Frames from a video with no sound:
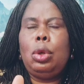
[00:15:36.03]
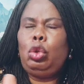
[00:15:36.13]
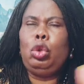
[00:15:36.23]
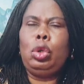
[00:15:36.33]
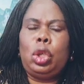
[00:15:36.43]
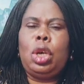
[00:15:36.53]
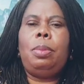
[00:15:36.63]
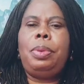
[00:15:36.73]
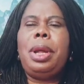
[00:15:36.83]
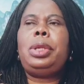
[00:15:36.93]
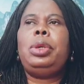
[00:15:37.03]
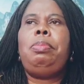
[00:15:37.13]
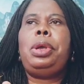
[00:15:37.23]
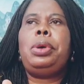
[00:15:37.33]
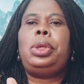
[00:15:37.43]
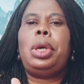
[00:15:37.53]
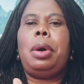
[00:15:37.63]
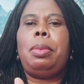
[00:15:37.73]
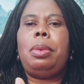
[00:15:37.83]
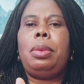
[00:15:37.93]
Use your brain to be on
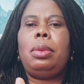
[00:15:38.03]
top.